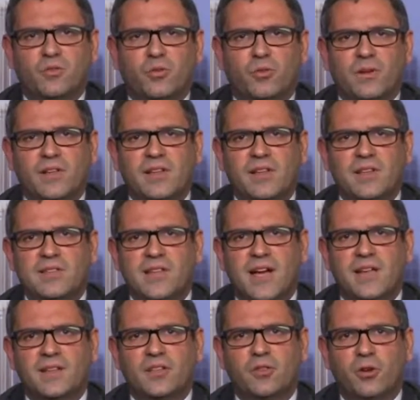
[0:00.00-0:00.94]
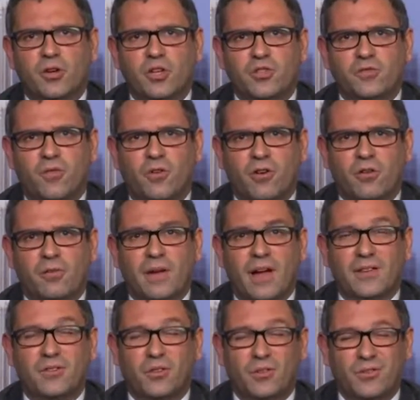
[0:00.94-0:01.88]
to redesign the Turkish foreign,
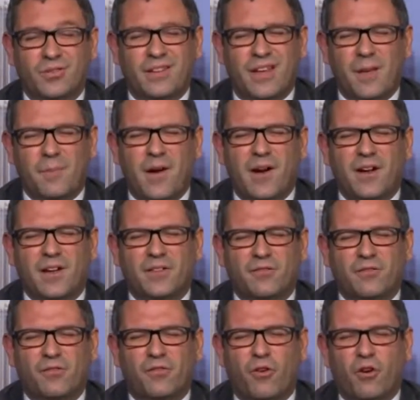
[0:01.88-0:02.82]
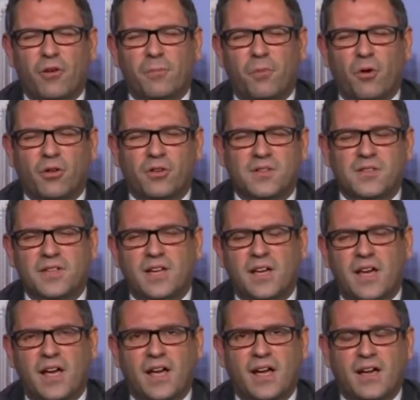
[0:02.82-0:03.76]
the American foreign policy
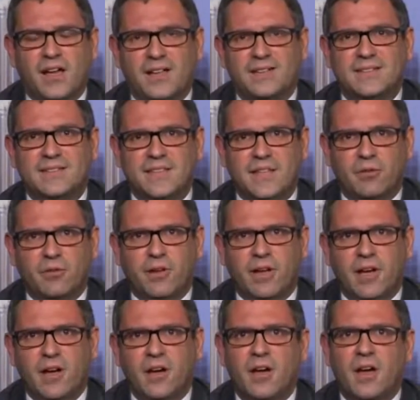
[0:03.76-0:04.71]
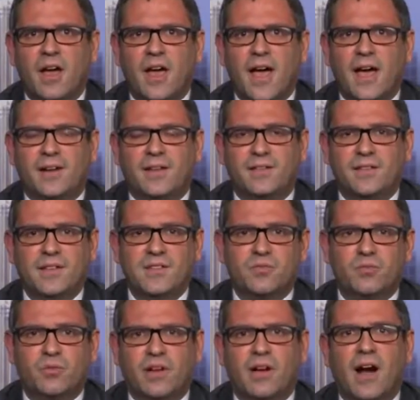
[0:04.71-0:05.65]
in Syria, and in
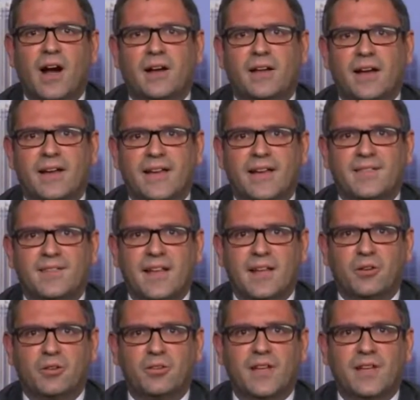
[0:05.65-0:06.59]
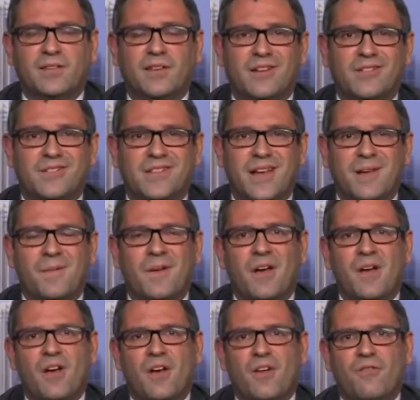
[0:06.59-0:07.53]
this regard, I can tell you that there is a
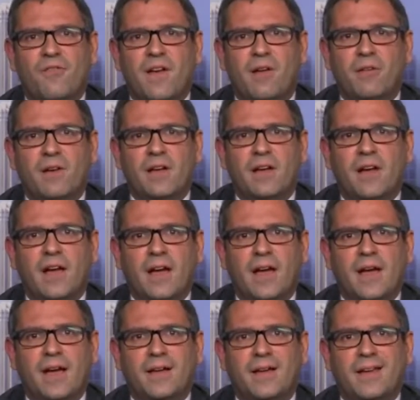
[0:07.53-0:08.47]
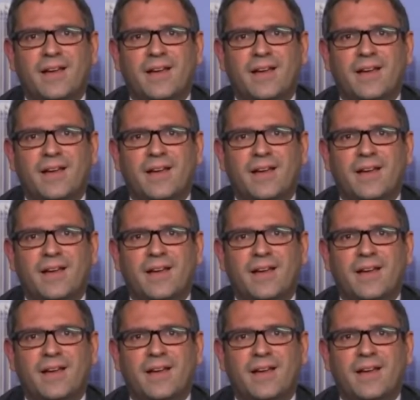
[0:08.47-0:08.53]
very uh,